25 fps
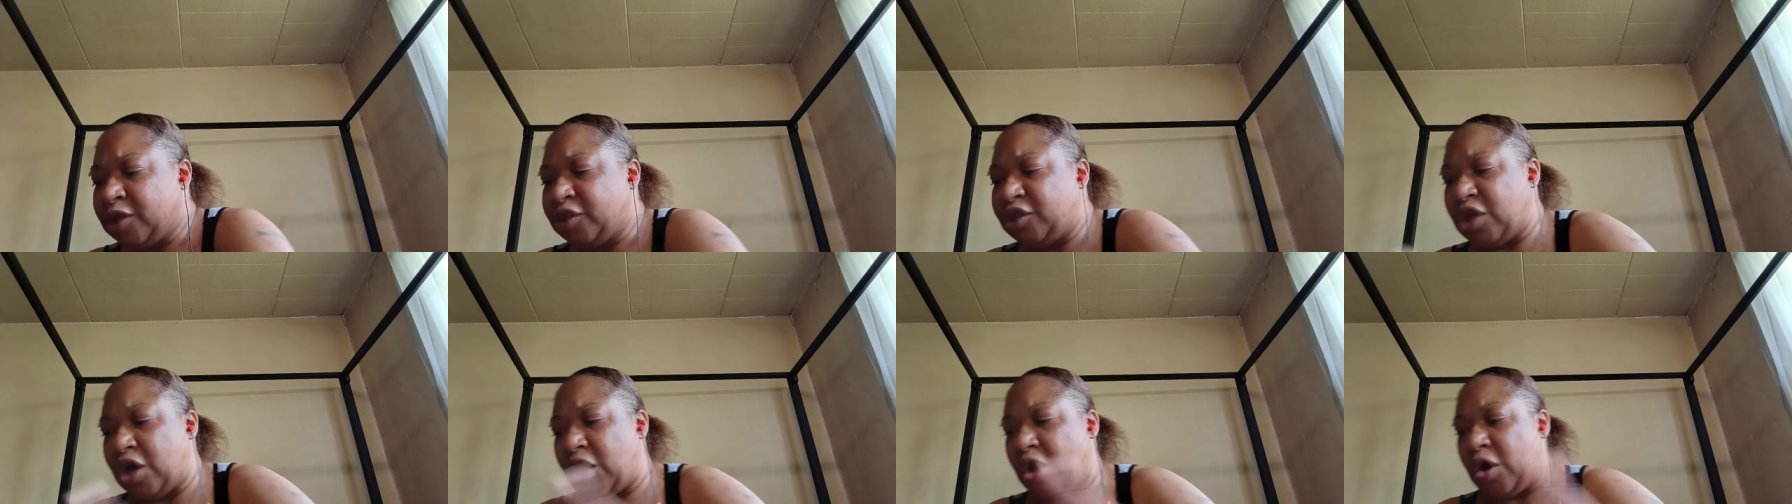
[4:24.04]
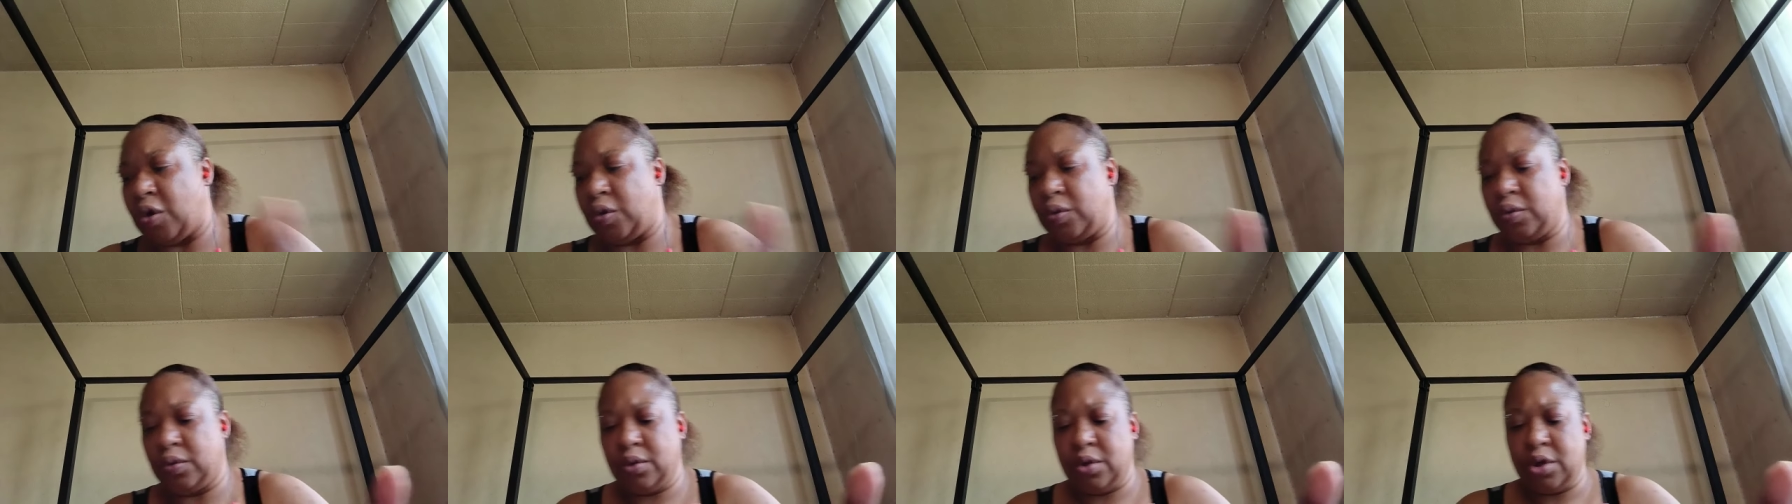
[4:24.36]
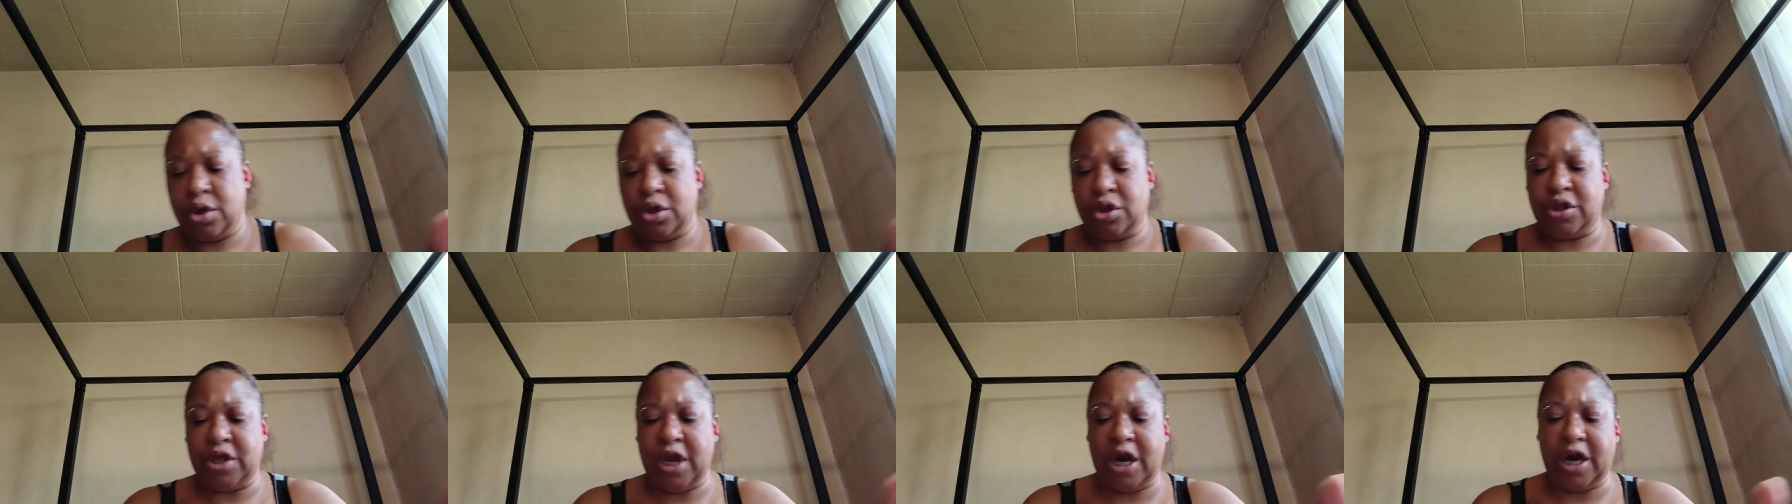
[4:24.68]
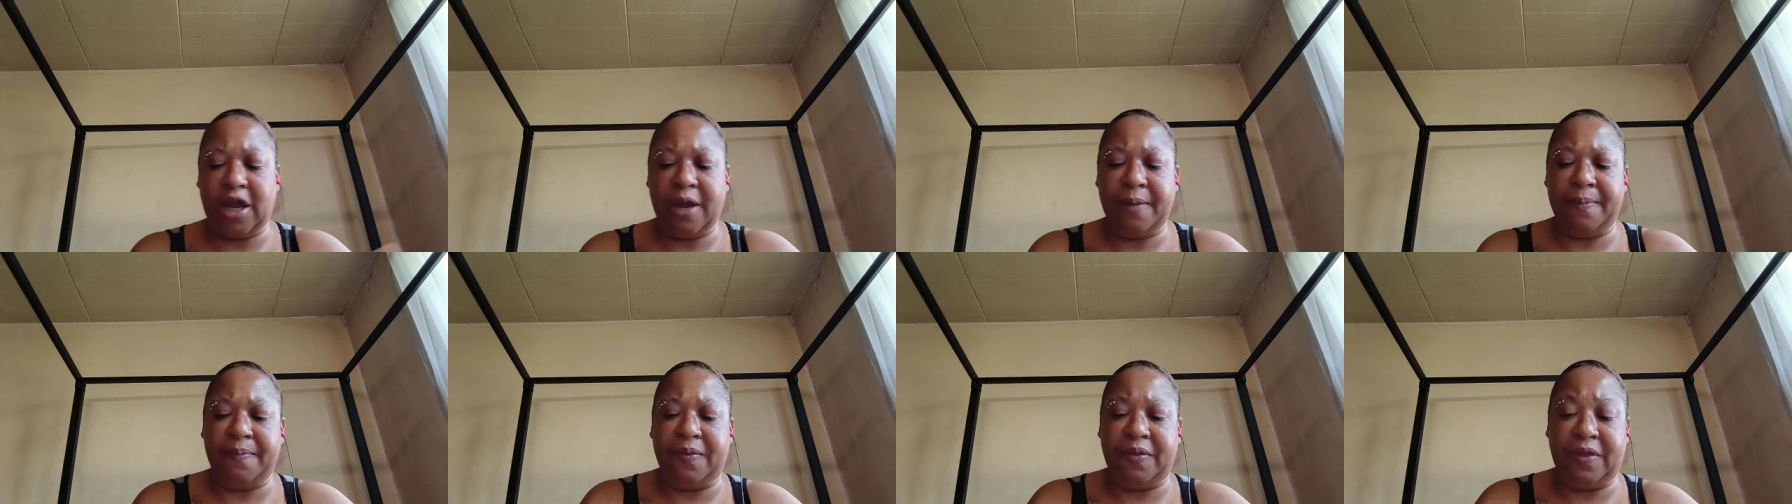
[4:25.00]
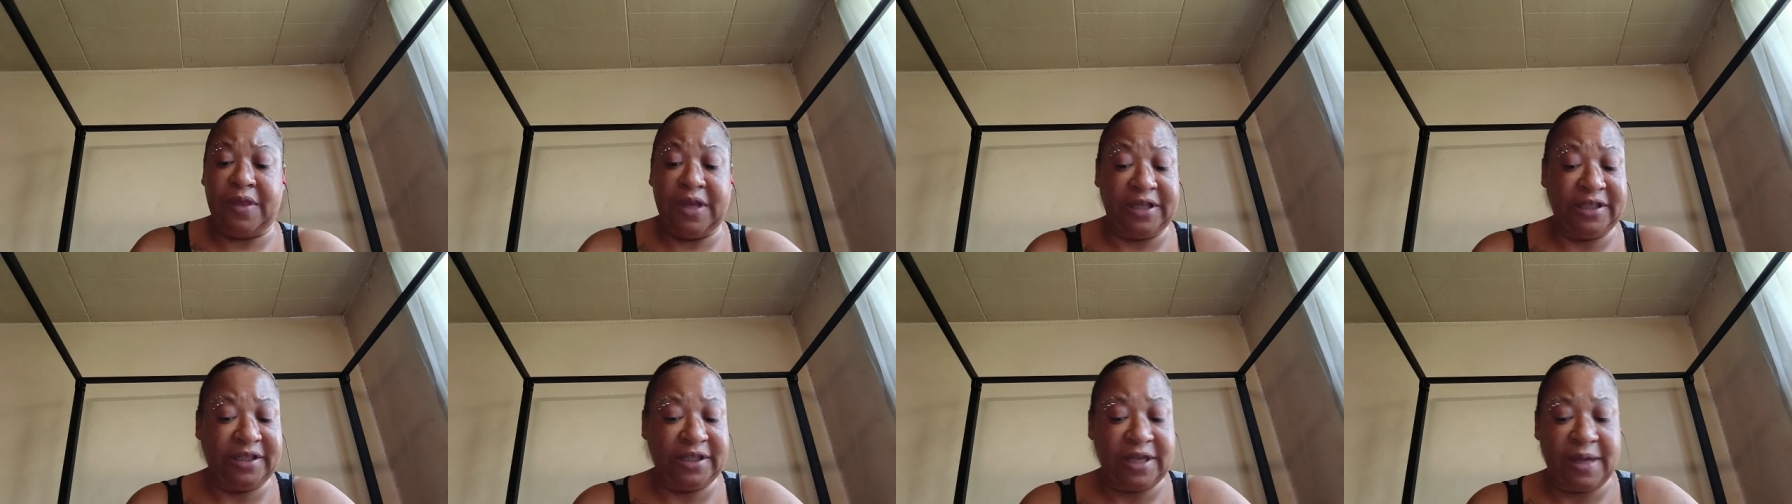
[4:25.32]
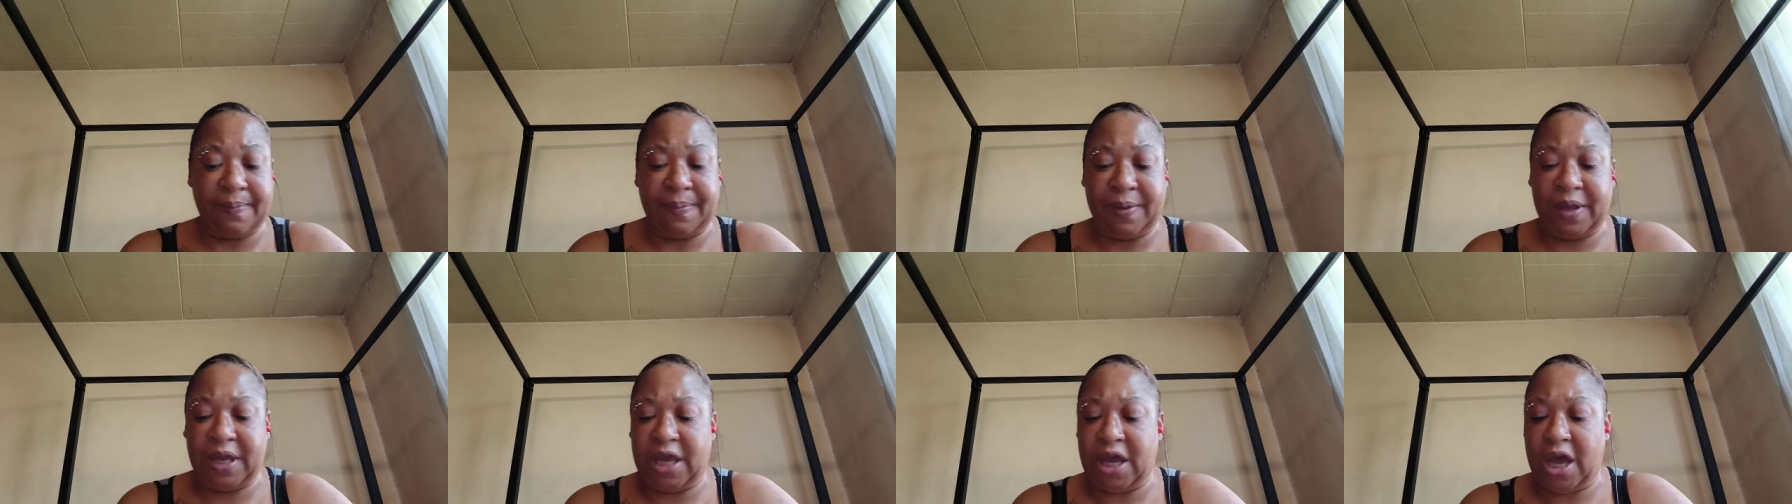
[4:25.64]
So... This
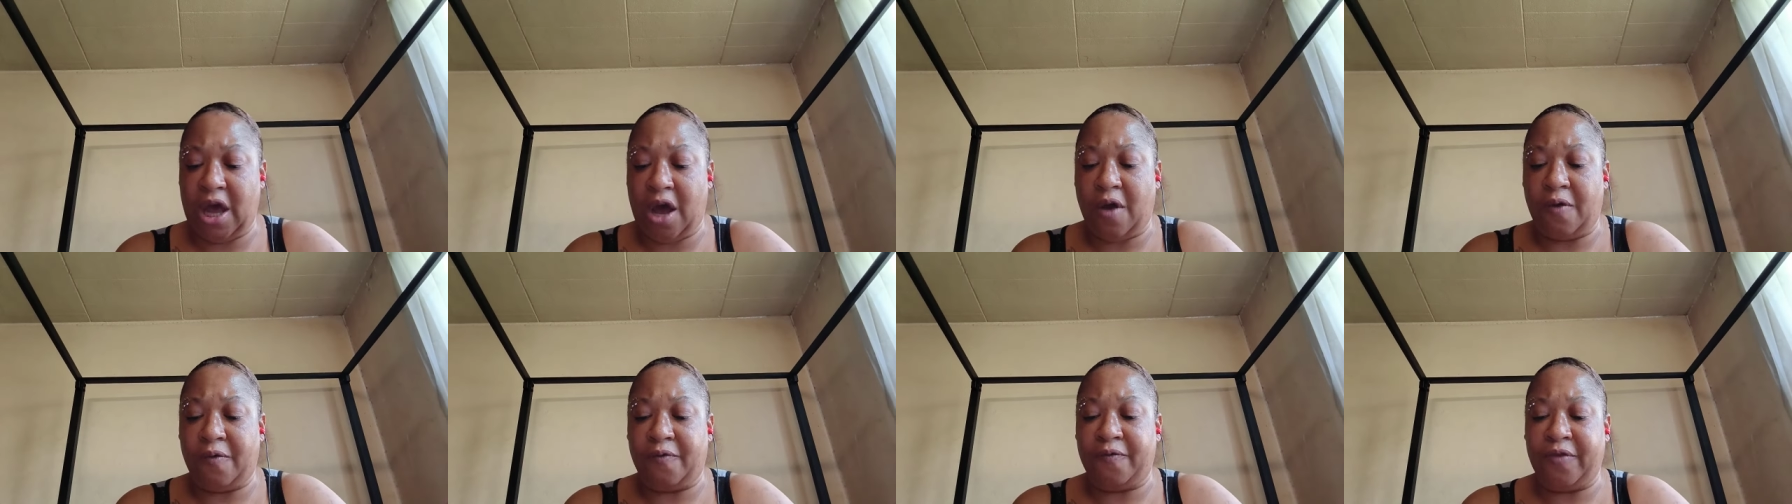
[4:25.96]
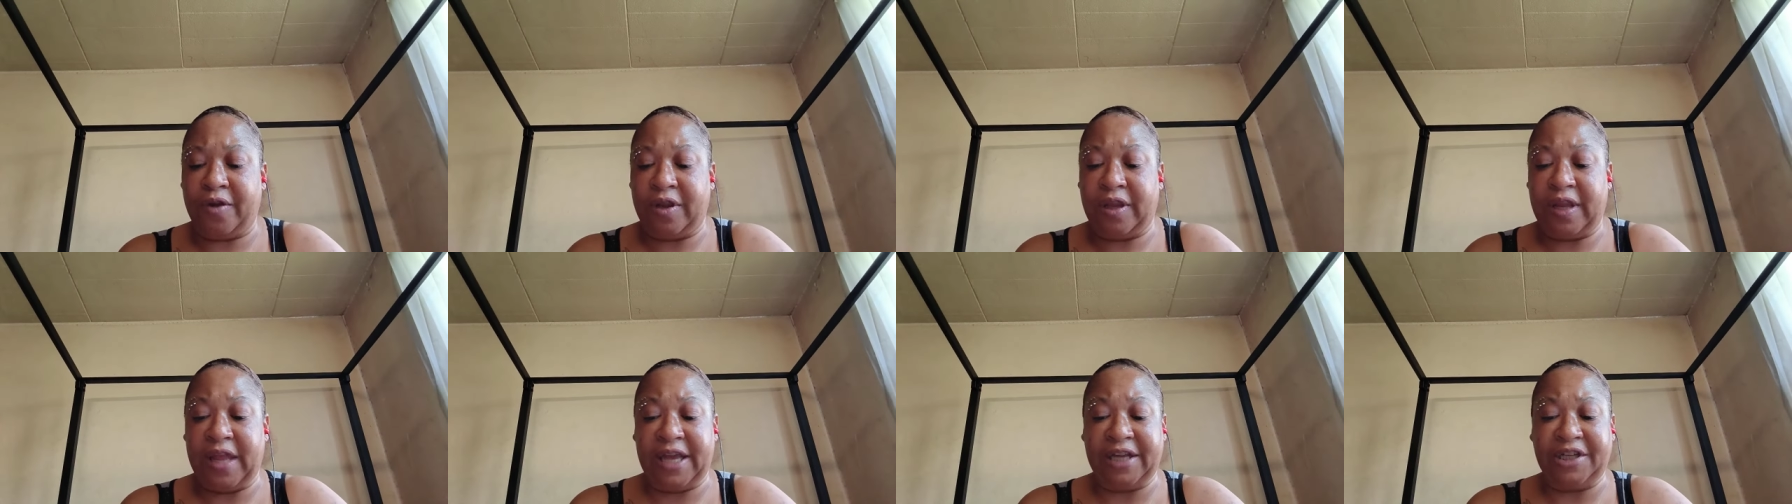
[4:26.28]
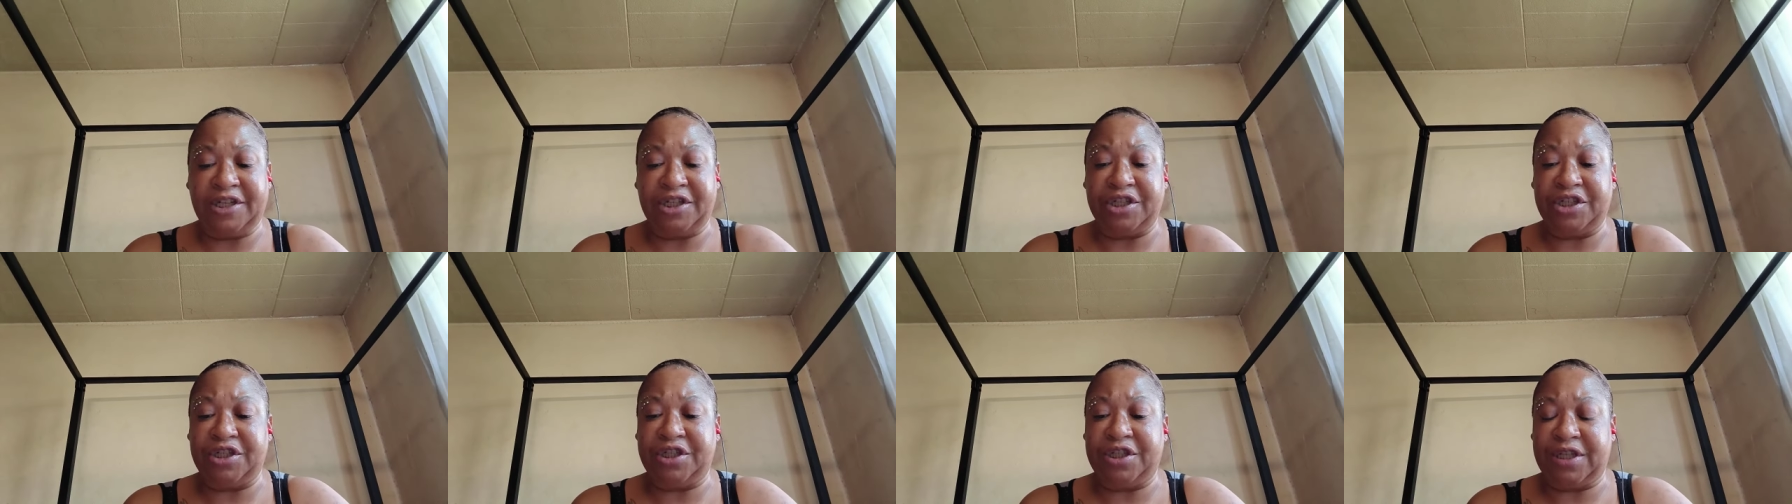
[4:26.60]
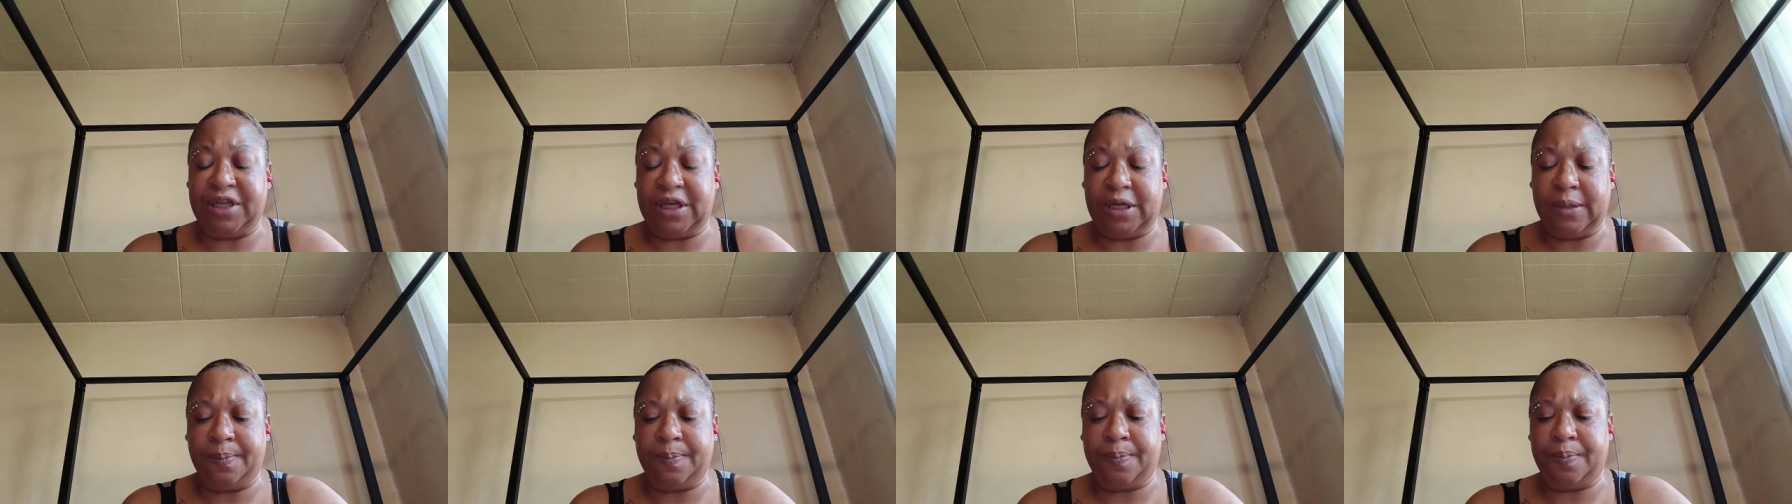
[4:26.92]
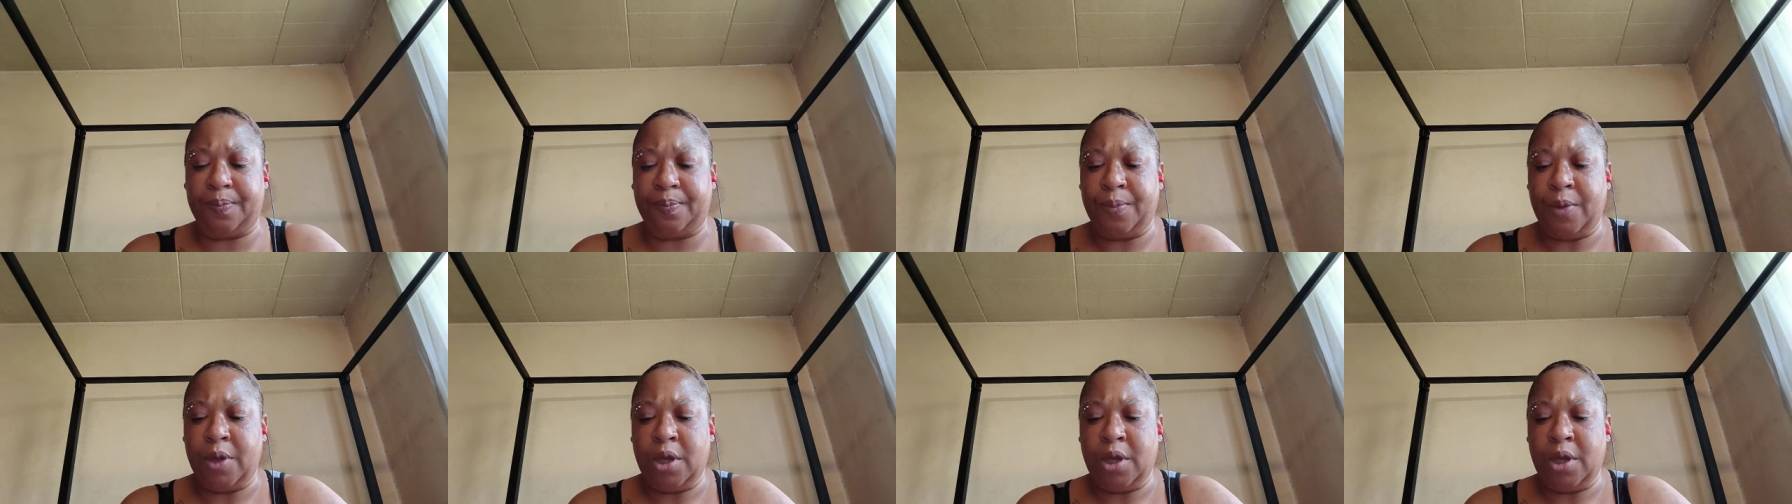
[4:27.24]
could be a relationship,